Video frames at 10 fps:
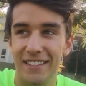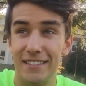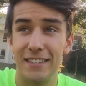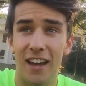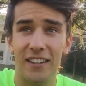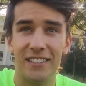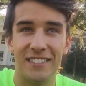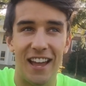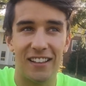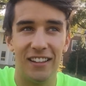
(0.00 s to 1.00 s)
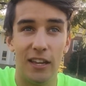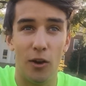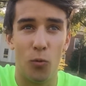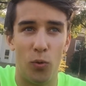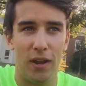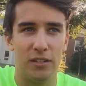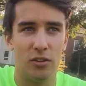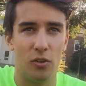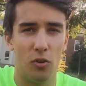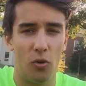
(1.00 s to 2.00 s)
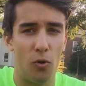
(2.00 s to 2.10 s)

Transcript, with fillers: It's not exactly a way to